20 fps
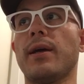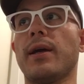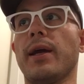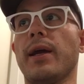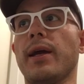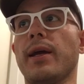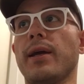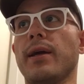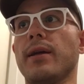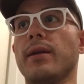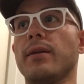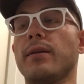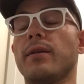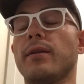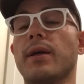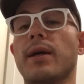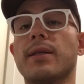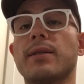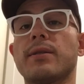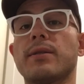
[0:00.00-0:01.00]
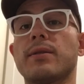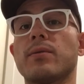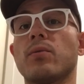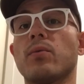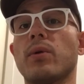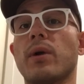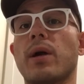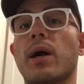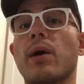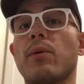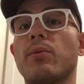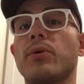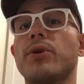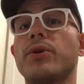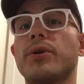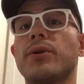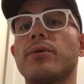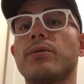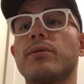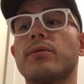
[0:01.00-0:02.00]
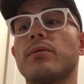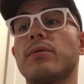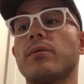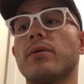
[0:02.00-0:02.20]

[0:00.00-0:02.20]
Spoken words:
and that's what I would do